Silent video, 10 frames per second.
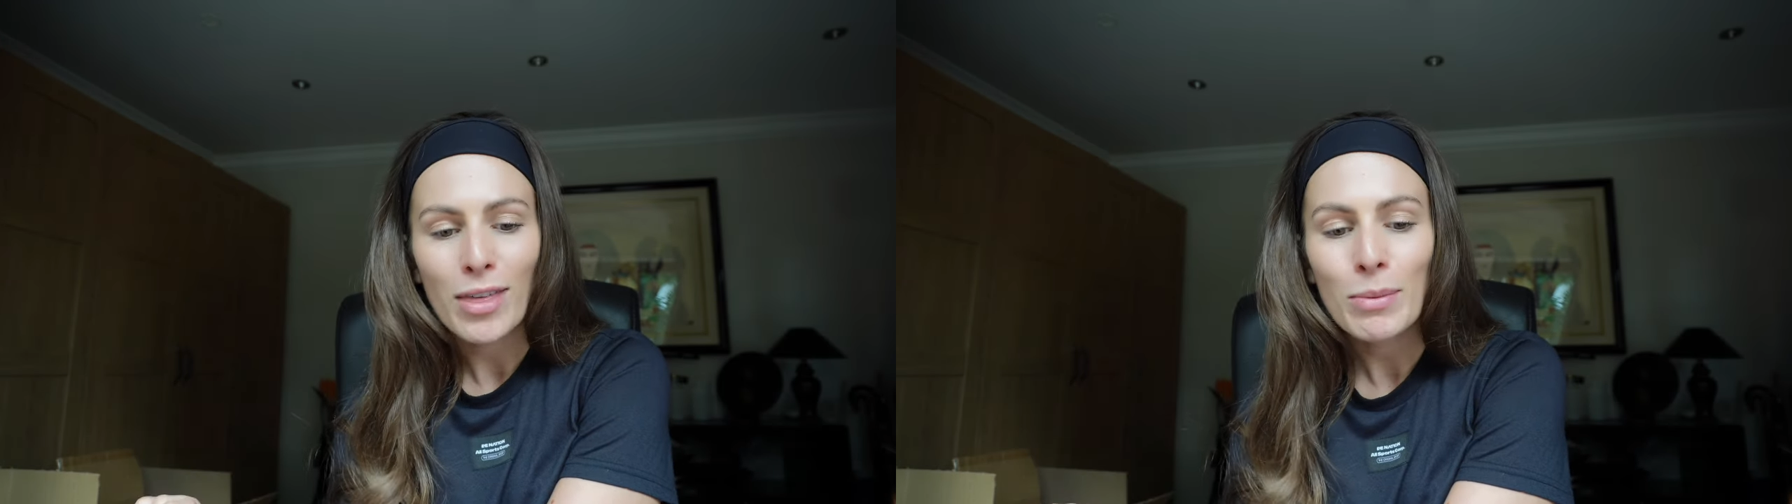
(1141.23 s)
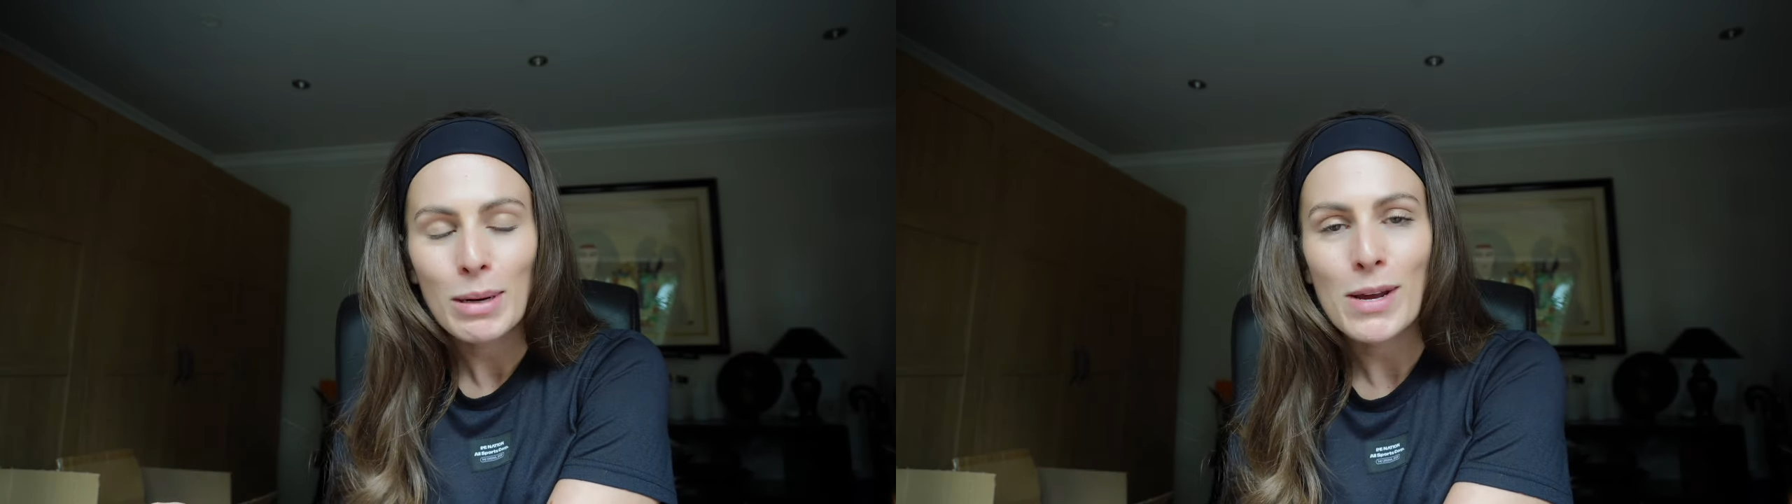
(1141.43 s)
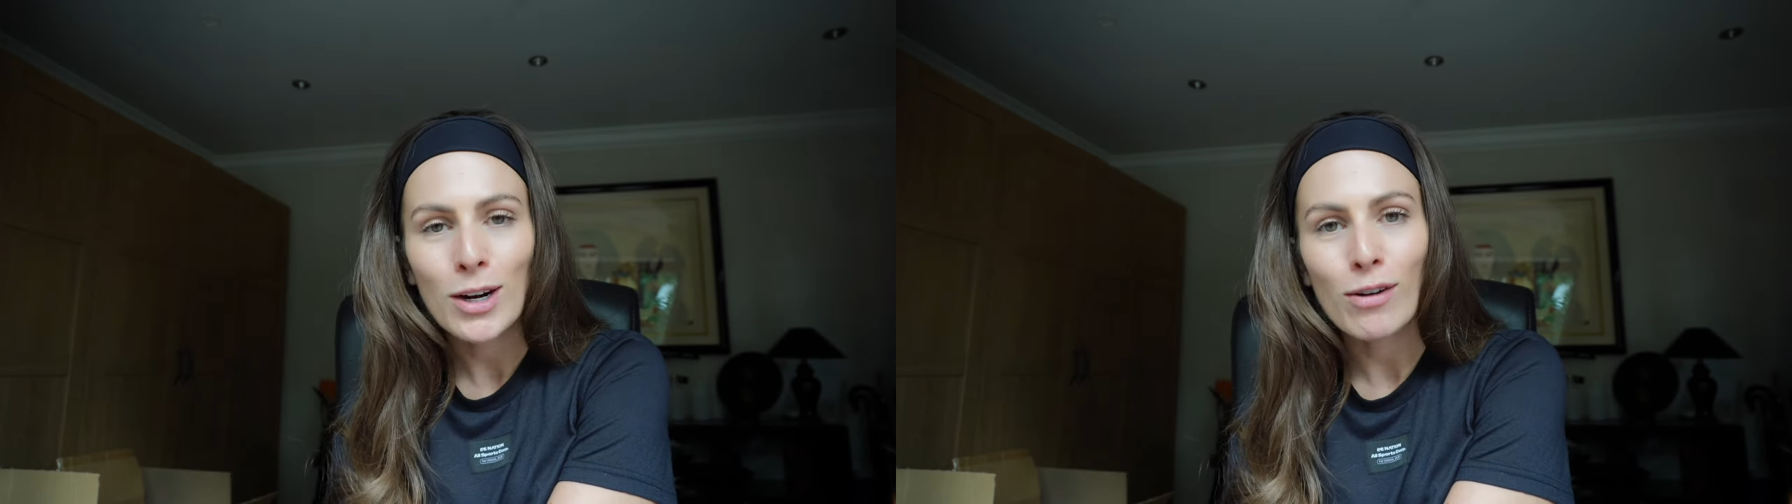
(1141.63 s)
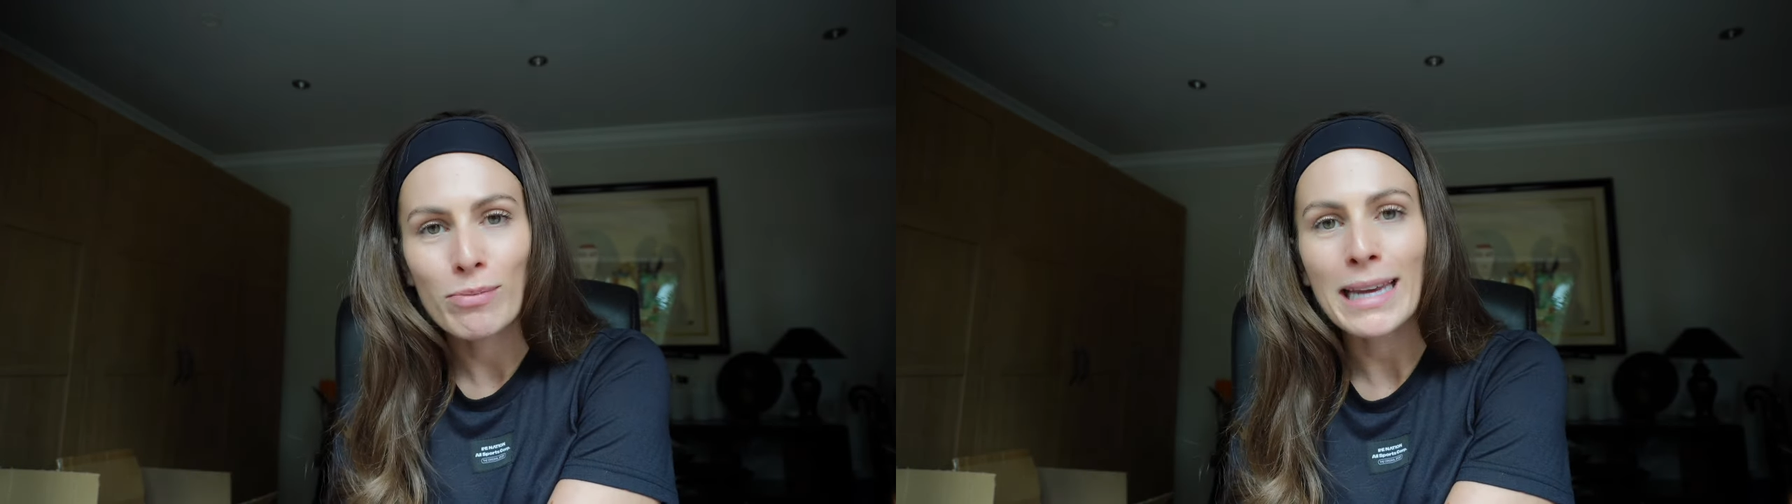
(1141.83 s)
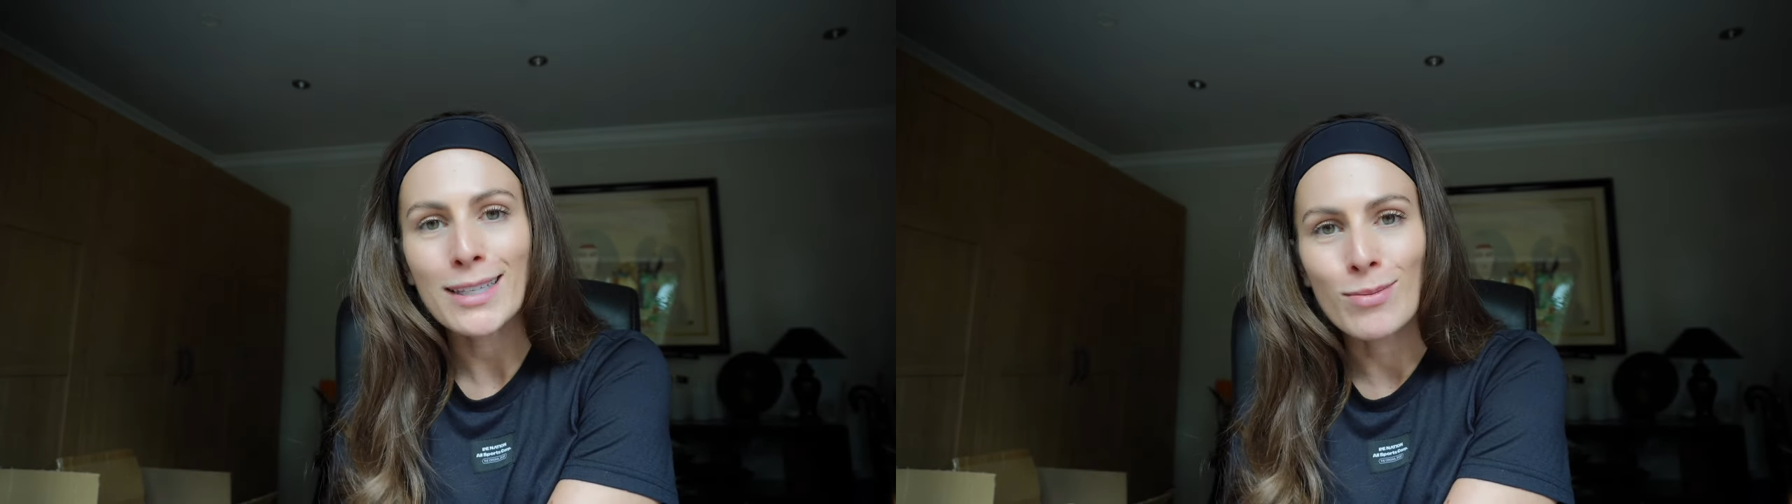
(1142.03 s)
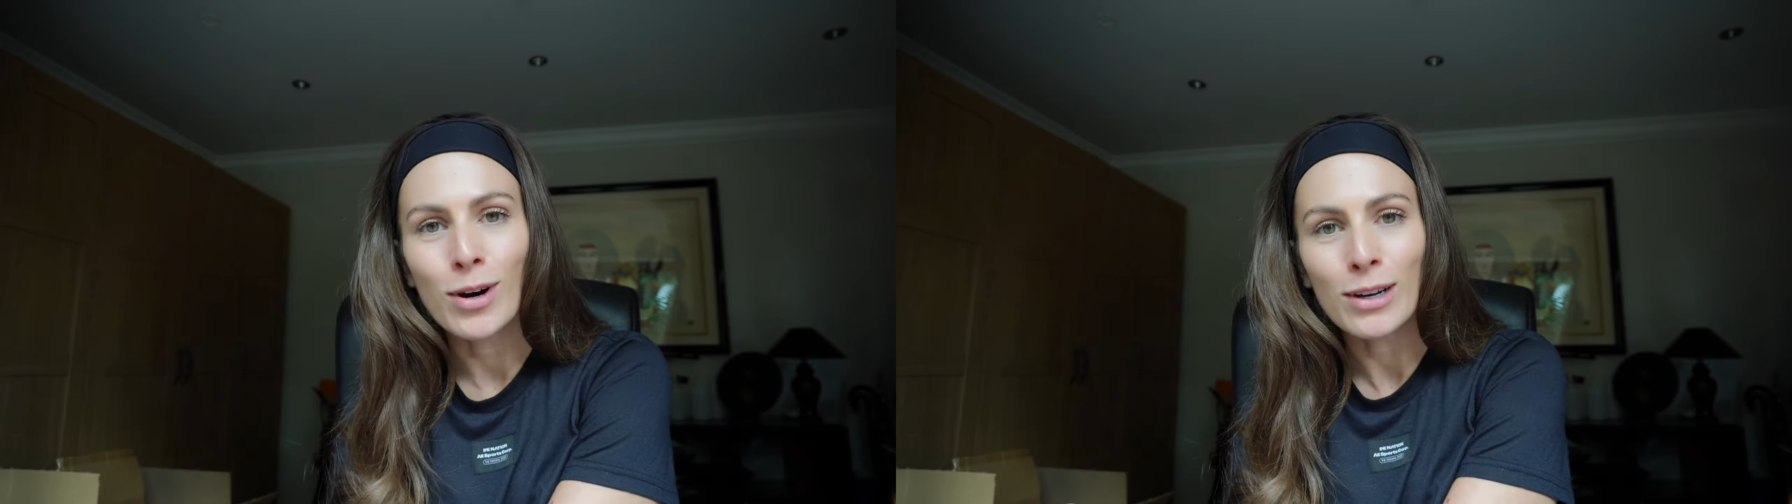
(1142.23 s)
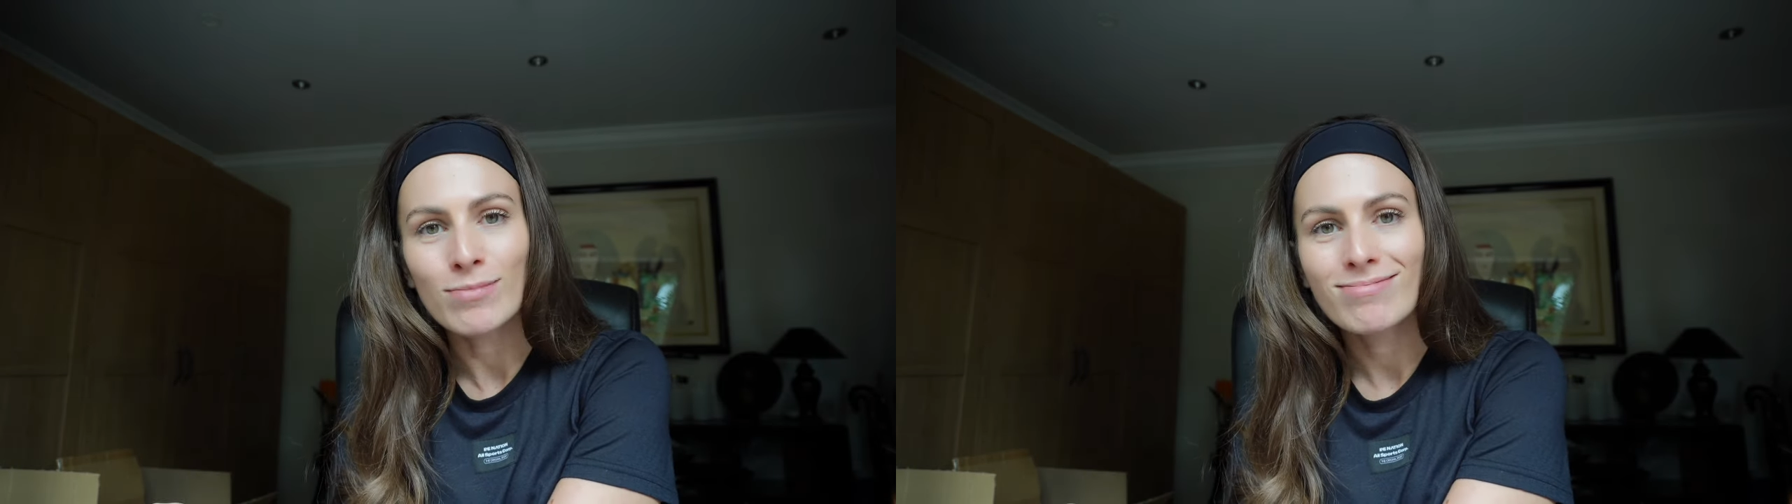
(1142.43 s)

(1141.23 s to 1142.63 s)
think I'm going to be in a lot of pain tomorrow.